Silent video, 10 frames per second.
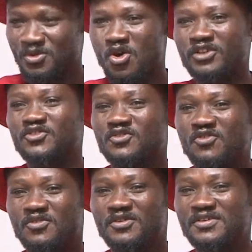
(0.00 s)
because
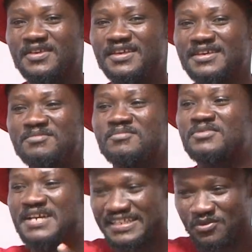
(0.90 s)

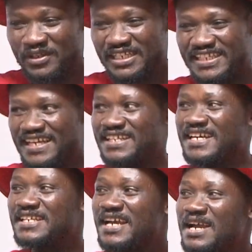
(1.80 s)
Kasakwanche say ye
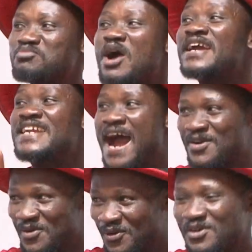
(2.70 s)
the ebuo hinano.